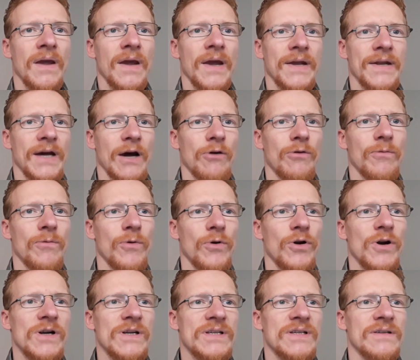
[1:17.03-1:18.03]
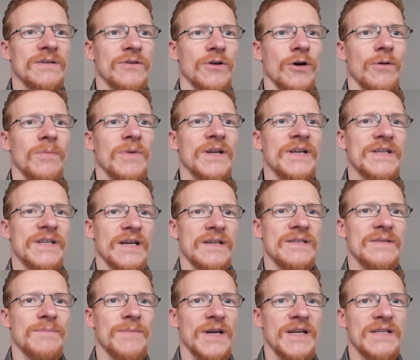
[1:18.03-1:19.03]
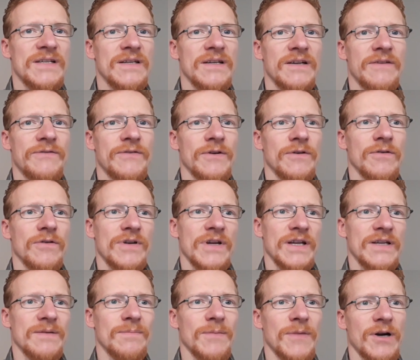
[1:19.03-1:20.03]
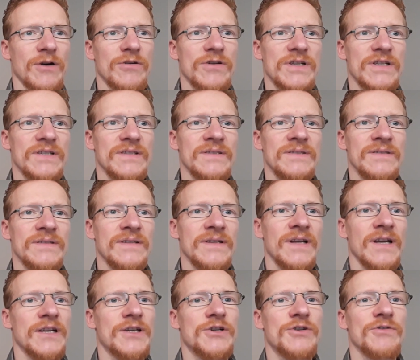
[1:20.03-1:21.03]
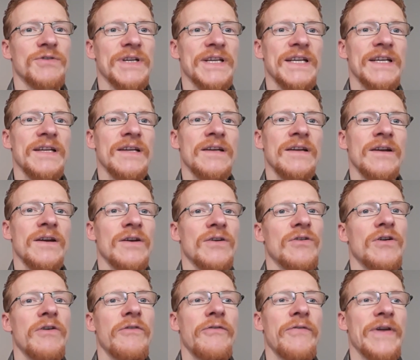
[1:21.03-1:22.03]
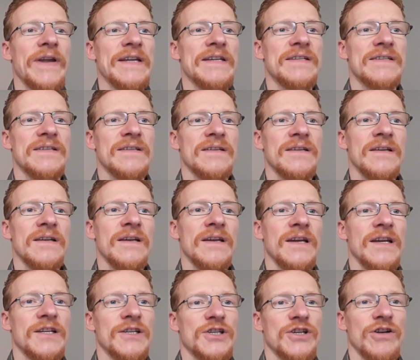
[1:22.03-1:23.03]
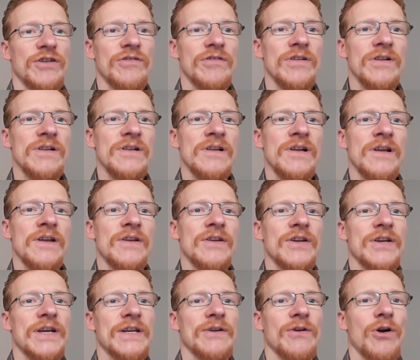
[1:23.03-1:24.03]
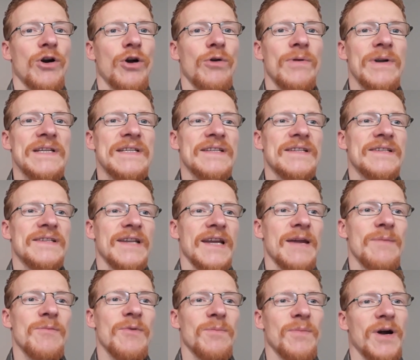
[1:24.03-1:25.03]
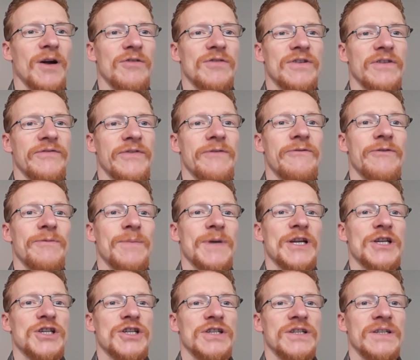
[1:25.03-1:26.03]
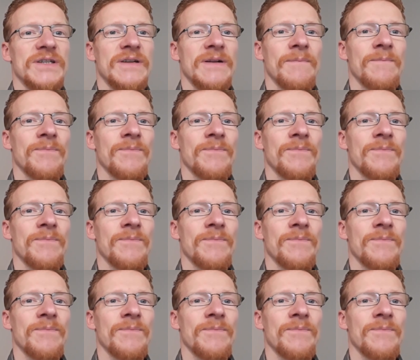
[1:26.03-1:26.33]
In our world, normally it doesn't matter if you look at a mountain, a tree, or a face. In general, you get always the same amount of information.